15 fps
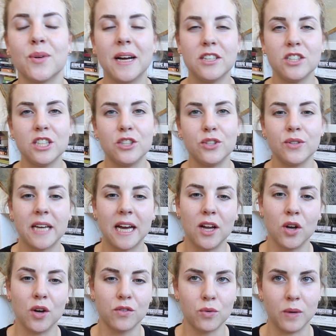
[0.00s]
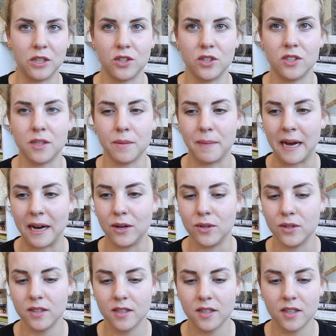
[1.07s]
I actually do get a lot of questions
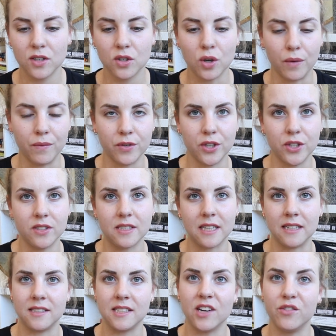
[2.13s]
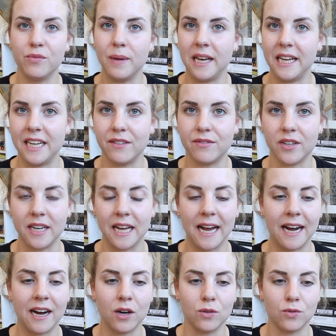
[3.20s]
about confidence and self-belief and
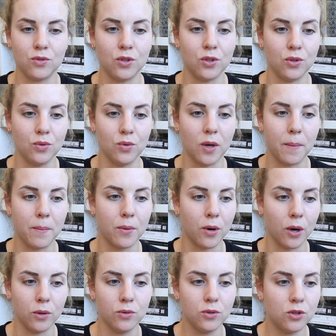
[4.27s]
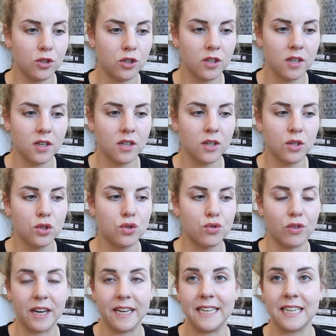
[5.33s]
how to approach
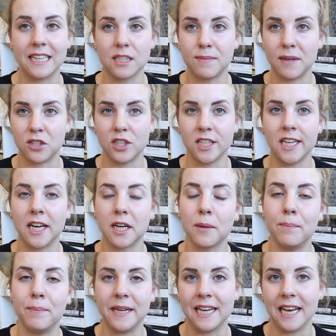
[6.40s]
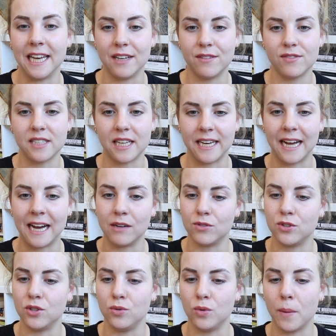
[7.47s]
training, especially like big lifts, and how
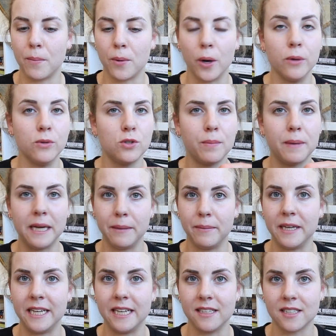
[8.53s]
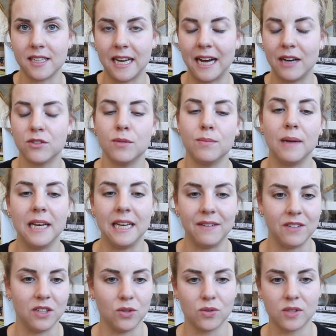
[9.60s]
to approach PBs and how to believe
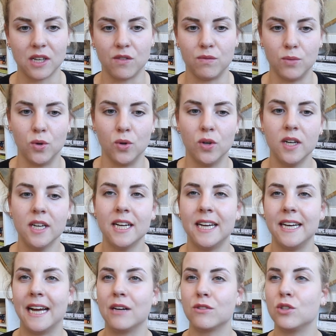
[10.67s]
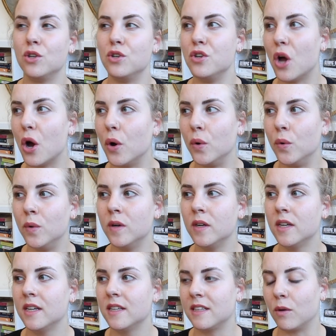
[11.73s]
in yourself more and how to know
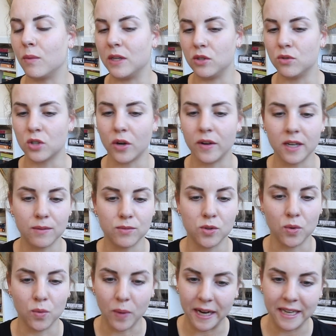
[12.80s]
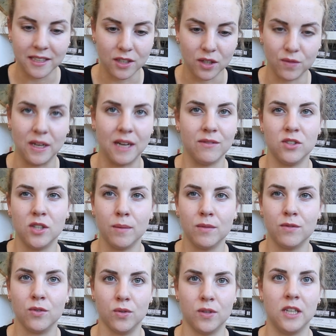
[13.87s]
that when you're going up to a weight that you've never done
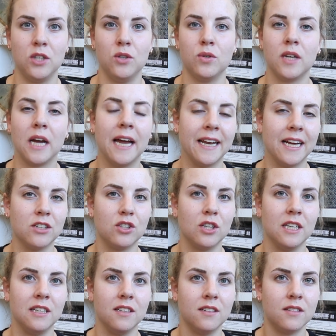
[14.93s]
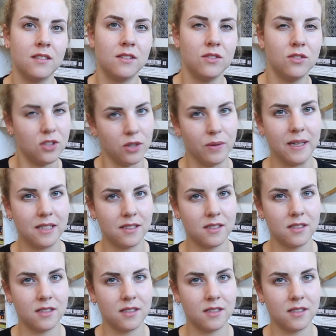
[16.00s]
before, that you can actually do it.